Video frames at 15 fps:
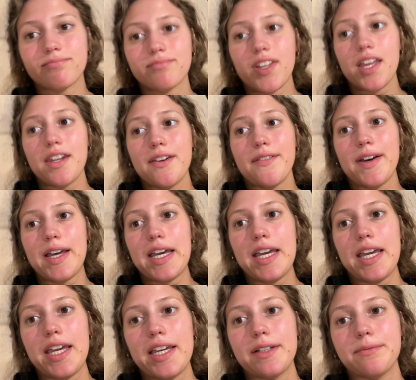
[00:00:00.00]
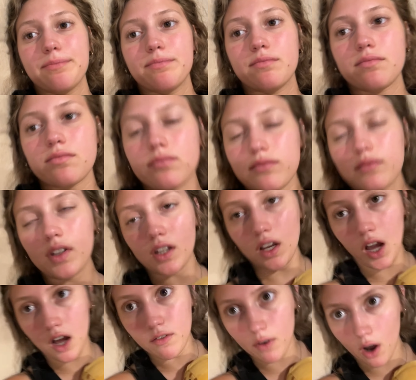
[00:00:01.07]
Anyway,
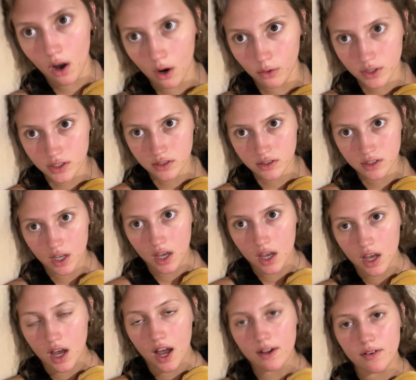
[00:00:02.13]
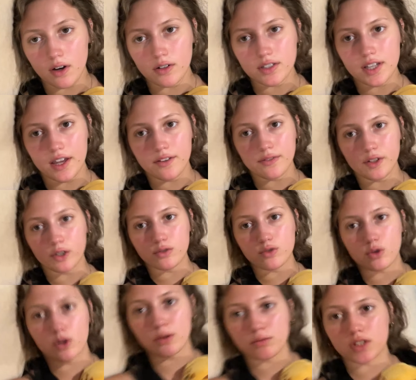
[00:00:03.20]
I've always had a fear of
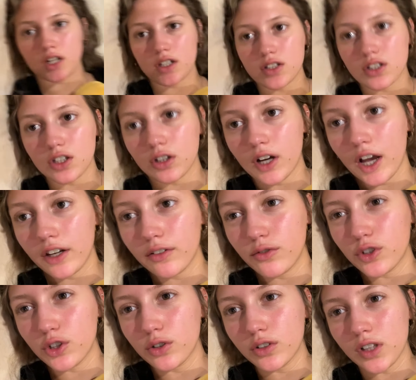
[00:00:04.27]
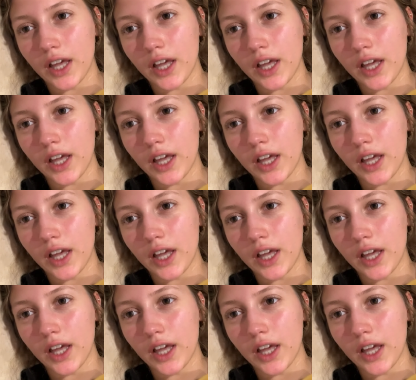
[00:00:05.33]
storms, and I still kind of do.